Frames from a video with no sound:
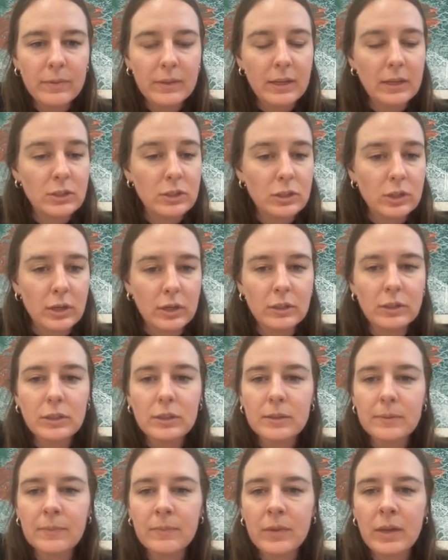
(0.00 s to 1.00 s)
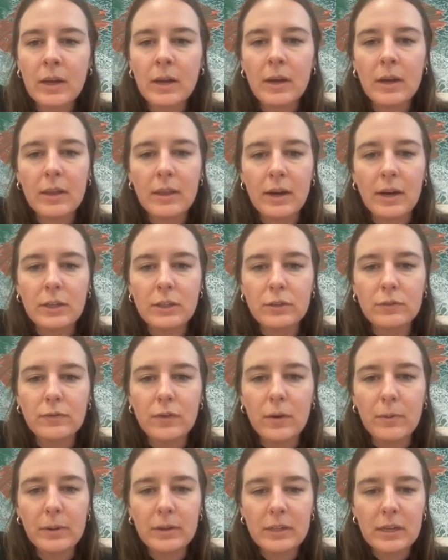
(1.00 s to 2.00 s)
that's charged. The
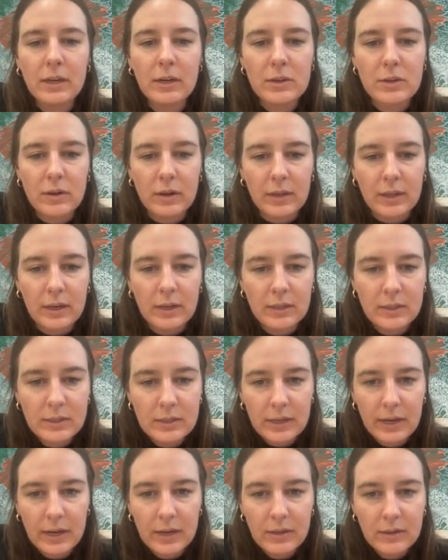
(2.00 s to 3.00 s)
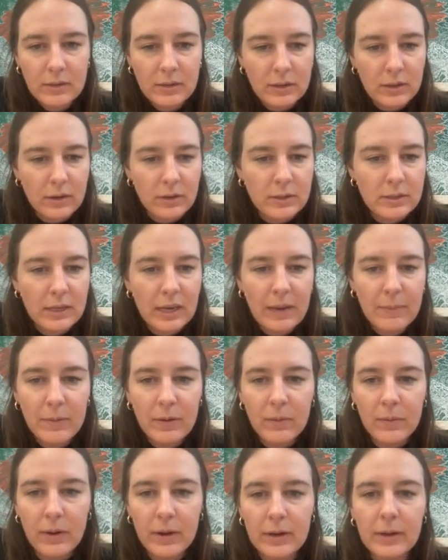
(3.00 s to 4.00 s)
hydrophobic tails are on the inside. They're escaping
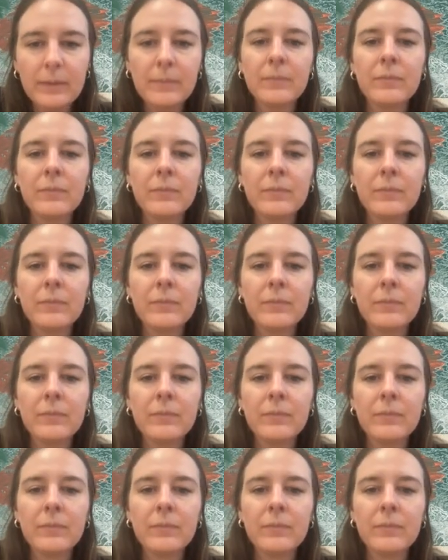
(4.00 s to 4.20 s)
water,